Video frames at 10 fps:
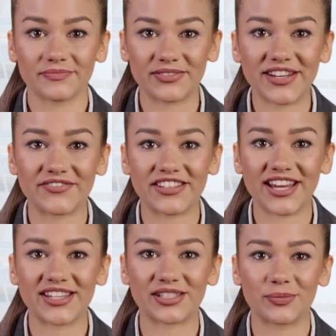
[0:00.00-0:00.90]
If the
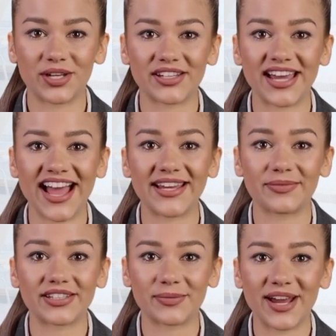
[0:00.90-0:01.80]
customer is
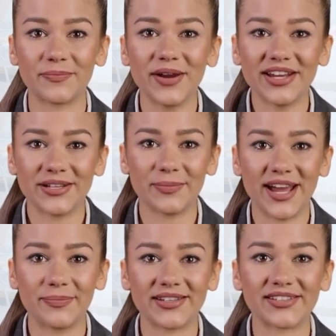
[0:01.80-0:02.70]
adamant about making
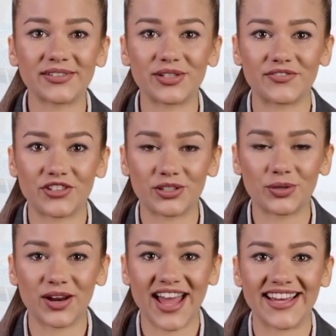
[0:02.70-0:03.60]
payments through
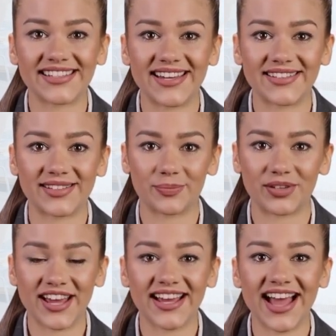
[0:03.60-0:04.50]
virtual assets
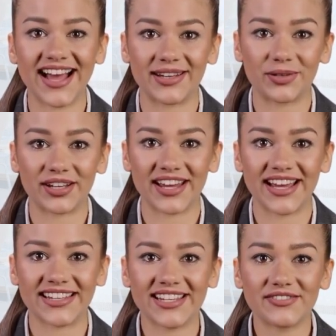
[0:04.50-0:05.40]
without adequately
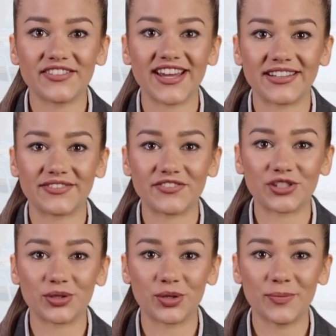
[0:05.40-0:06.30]
identifying the
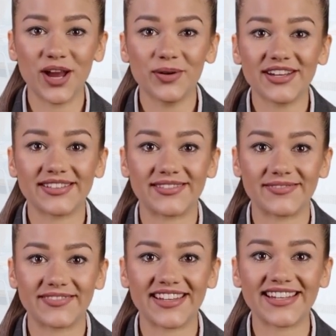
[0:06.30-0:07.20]
virtual wallet,
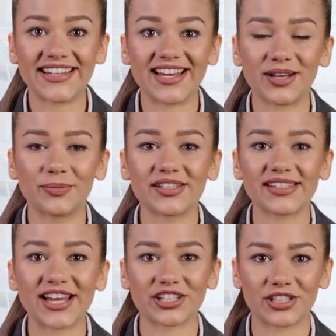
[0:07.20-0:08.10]
then the anonymous
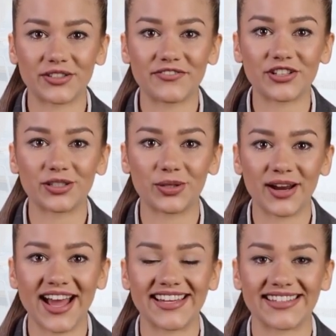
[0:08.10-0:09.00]
nature of virtual
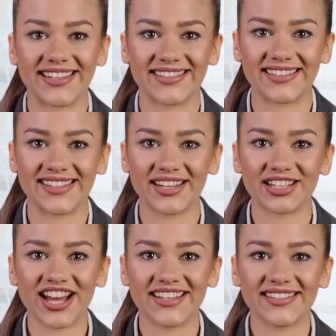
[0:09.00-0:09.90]
assets
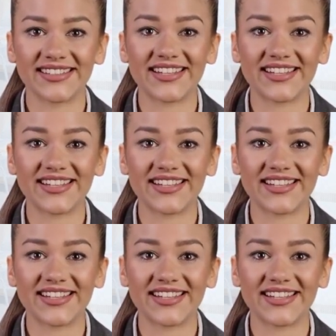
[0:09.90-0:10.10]
suggests the